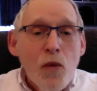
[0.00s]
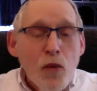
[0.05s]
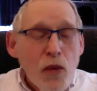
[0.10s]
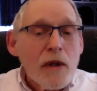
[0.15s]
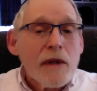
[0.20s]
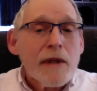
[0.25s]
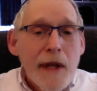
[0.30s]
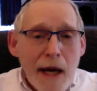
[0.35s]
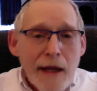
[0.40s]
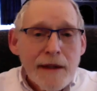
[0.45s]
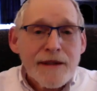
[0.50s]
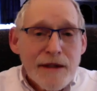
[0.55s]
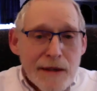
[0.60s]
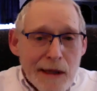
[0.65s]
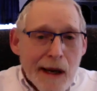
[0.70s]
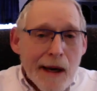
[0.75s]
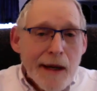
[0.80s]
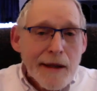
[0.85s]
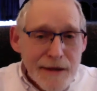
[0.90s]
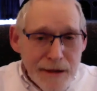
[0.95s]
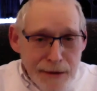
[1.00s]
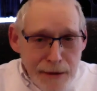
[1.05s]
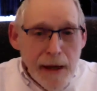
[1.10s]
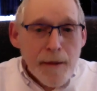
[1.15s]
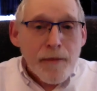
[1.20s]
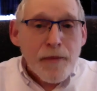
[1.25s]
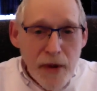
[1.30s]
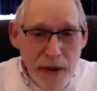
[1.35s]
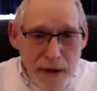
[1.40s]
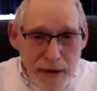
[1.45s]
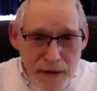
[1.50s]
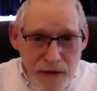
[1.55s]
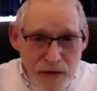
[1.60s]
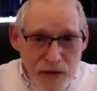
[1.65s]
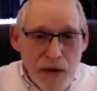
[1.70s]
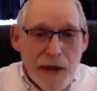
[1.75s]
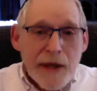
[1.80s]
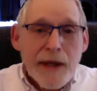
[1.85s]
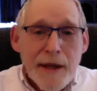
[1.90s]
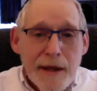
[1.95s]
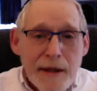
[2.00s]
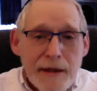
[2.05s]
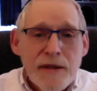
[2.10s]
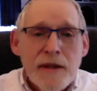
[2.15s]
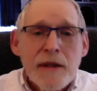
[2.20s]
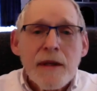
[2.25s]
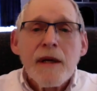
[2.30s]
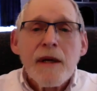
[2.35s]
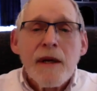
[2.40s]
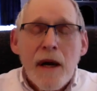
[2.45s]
will not sign separate treaties.